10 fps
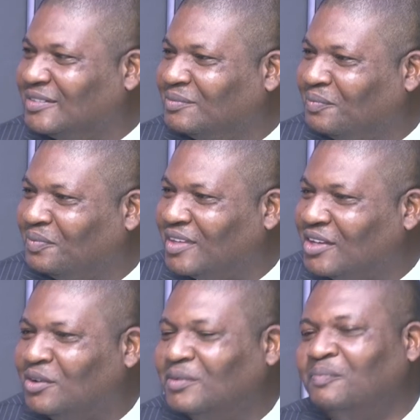Mm -hmm. You
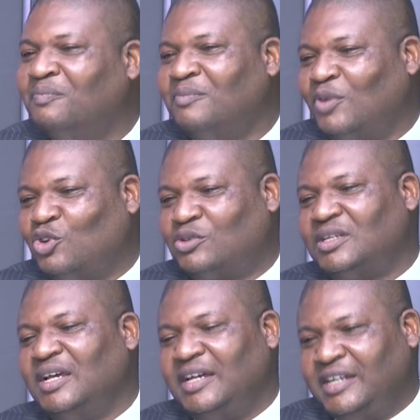know, because
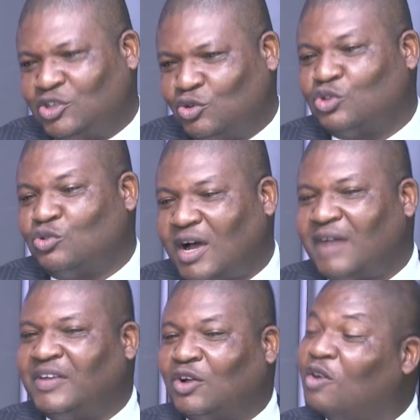they should also
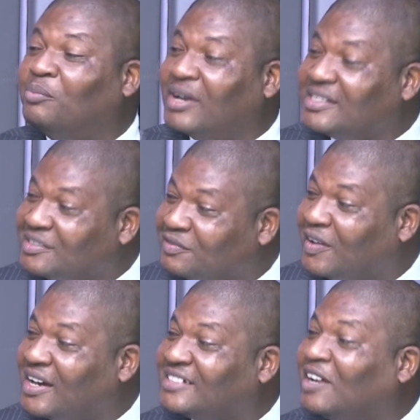have a comprehensive
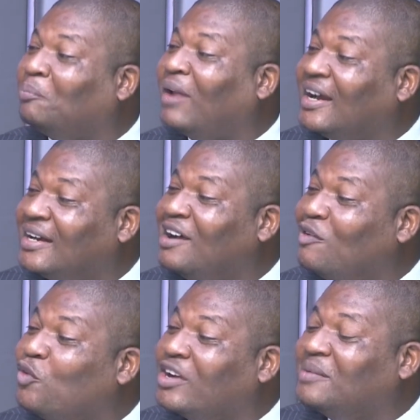financial plan
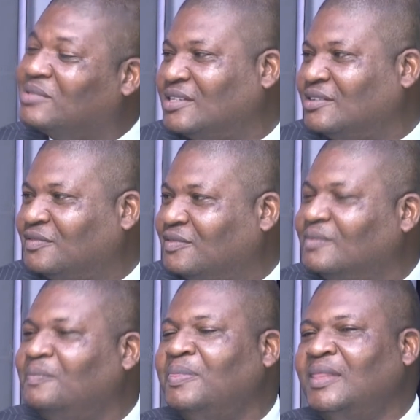for themselves. For themselves.